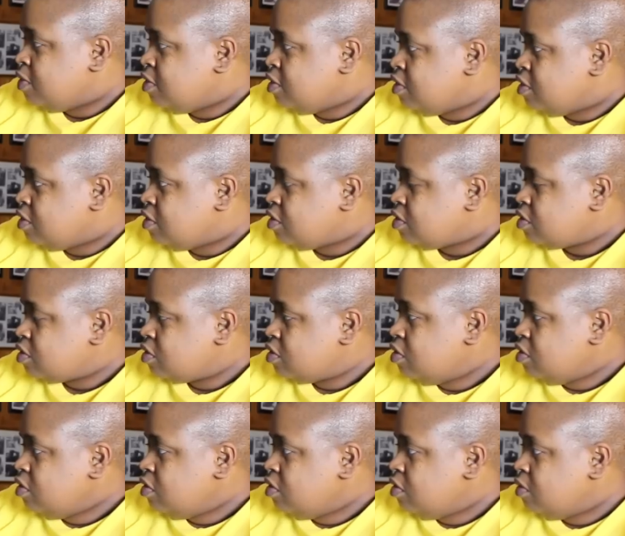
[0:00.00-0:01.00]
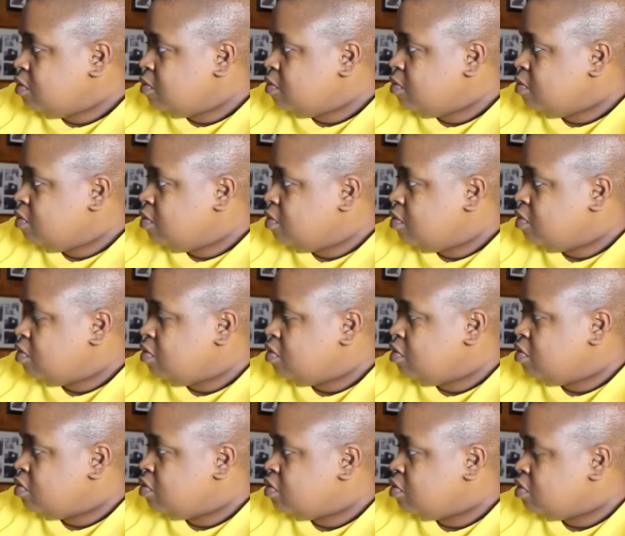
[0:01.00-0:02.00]

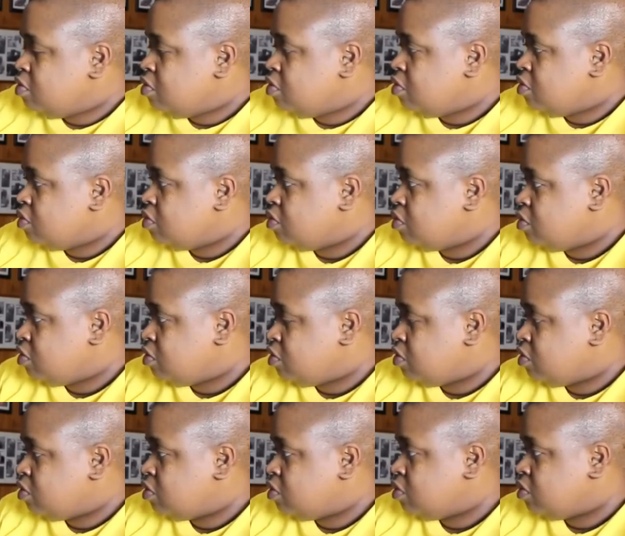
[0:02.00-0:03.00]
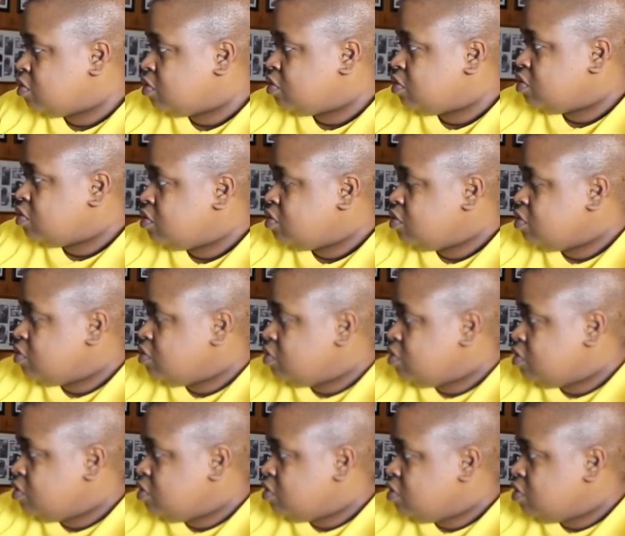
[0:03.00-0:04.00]

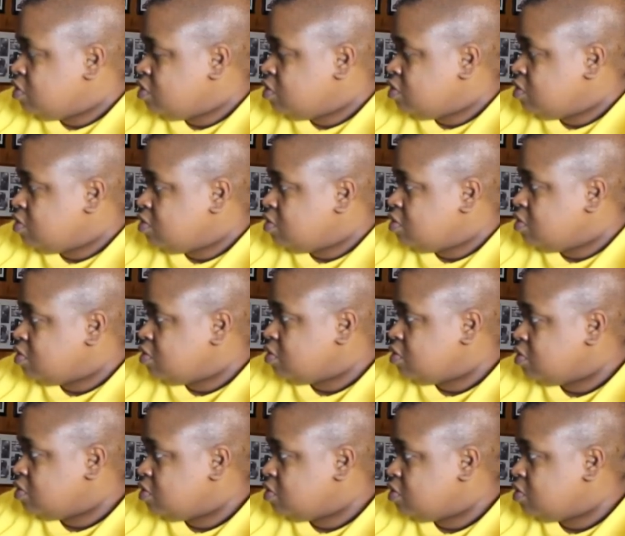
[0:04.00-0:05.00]
This person isn't speaking.